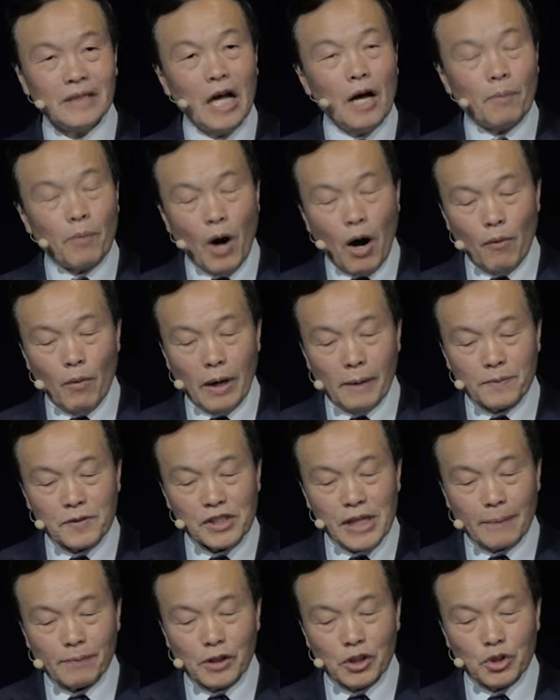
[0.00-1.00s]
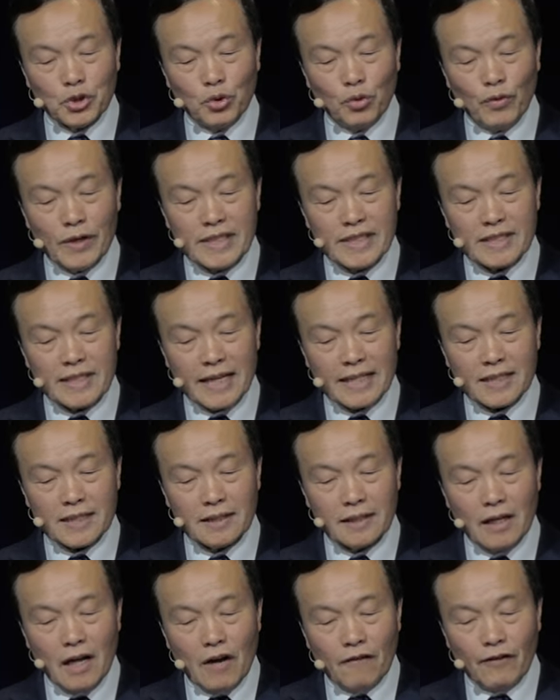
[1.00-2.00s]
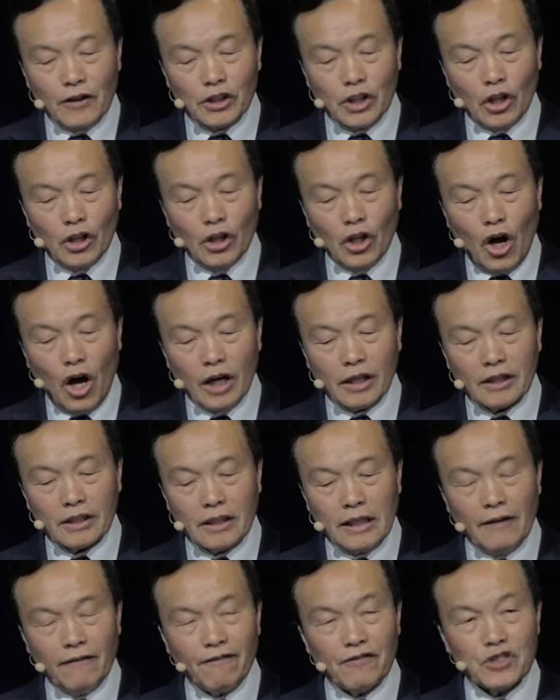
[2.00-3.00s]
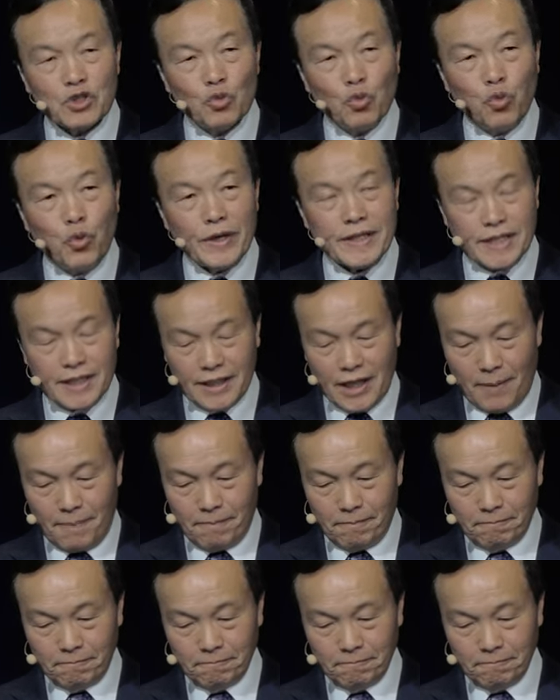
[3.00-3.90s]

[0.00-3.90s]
Proverbs chapter 2 verse 6, for the Lord gives wisdom.